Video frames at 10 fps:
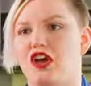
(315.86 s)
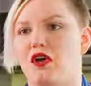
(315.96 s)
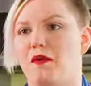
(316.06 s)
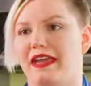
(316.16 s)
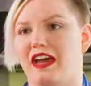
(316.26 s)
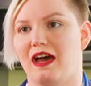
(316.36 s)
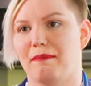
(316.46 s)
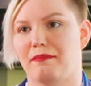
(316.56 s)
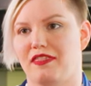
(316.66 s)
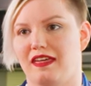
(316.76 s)
going
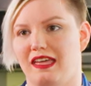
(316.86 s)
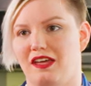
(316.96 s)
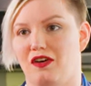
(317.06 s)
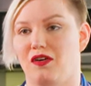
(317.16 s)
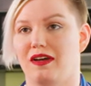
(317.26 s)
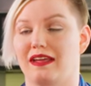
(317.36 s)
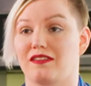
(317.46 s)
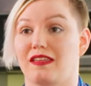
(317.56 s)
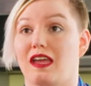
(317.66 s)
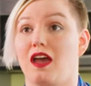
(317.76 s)
up the hill. And I
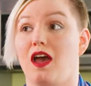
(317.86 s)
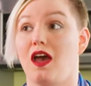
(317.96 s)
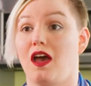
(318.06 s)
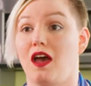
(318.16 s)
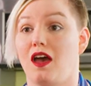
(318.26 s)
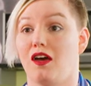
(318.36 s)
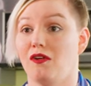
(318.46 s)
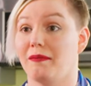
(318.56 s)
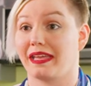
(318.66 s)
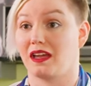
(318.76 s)
was like,
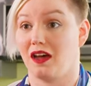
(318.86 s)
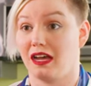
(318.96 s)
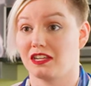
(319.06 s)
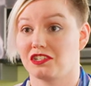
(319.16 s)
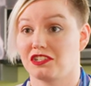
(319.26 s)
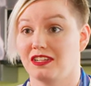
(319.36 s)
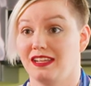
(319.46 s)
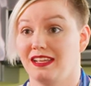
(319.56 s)
oh my gosh.